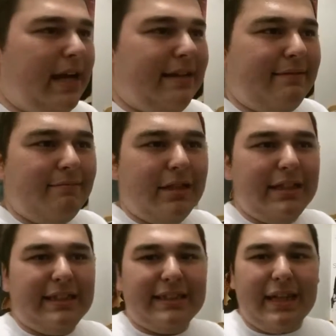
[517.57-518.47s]
and
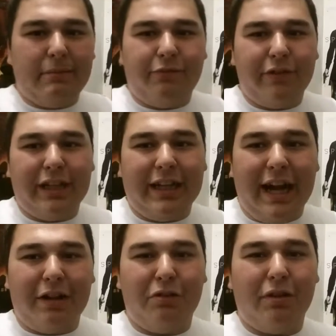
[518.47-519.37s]
this is coming from the
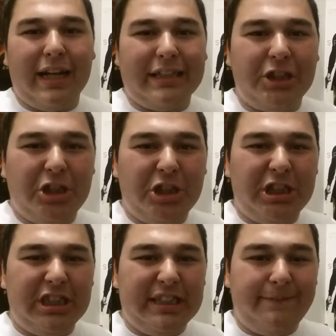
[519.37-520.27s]
guy who likes
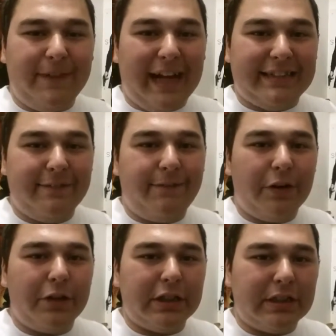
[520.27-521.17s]
cheesy Fast and
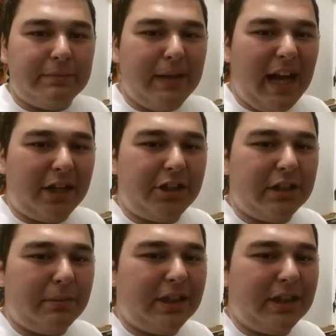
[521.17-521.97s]
Furious action.